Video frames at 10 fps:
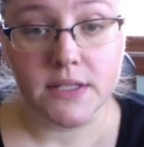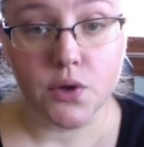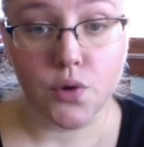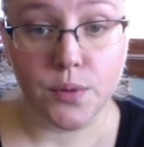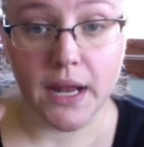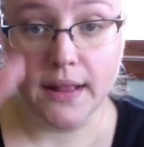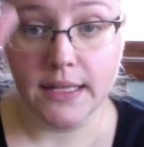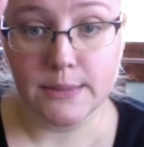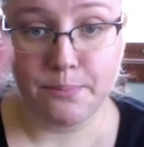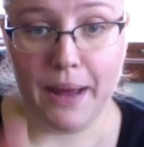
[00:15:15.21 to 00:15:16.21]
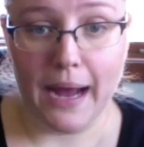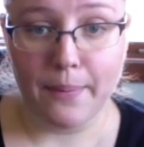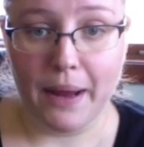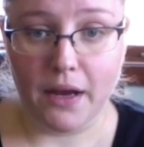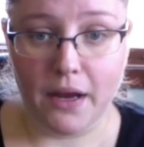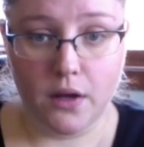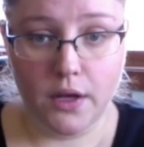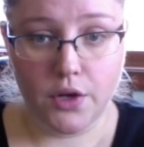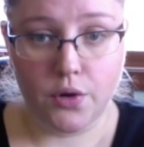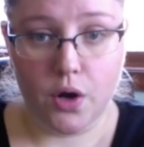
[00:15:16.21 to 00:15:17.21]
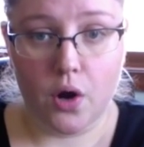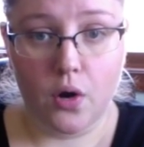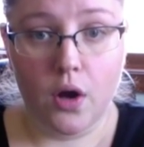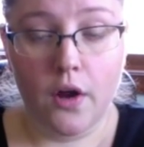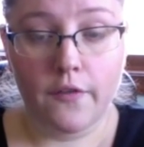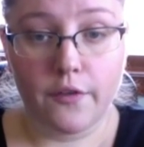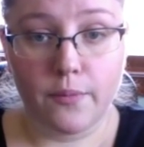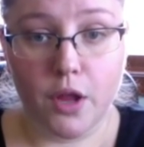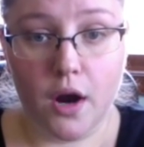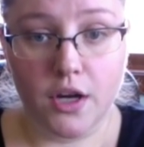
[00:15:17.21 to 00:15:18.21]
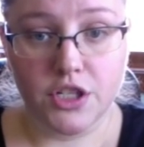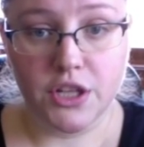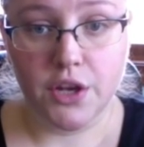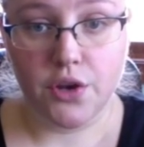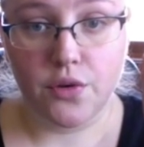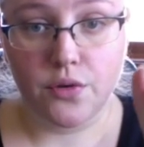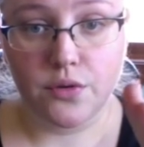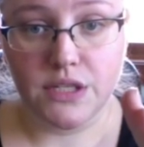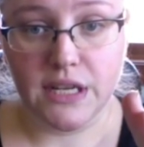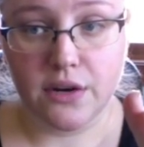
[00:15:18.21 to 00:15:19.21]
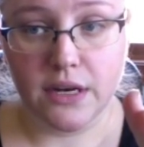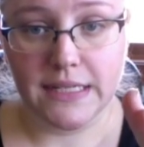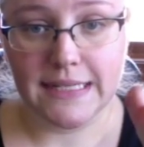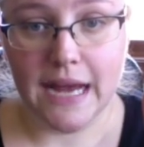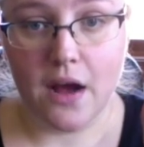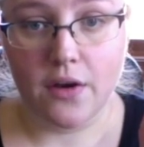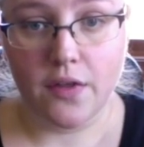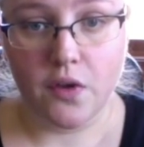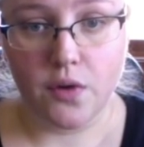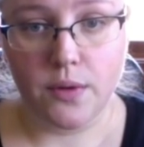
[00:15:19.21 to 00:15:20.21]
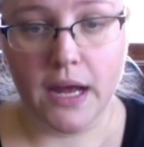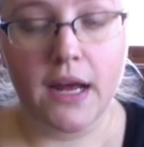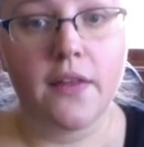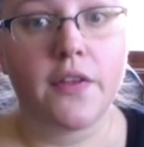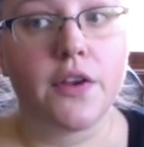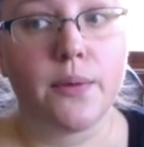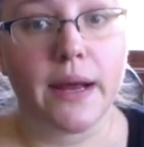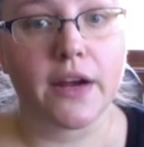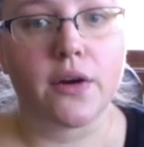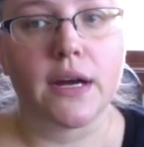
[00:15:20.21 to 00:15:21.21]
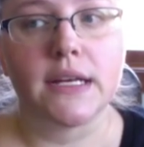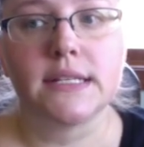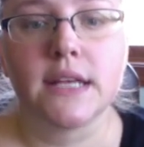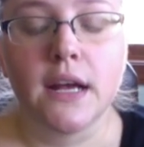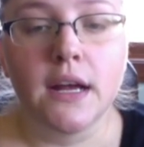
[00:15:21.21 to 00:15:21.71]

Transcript: So you knit this back panel and you go from large and then you decrease down and then you knit and then you increase.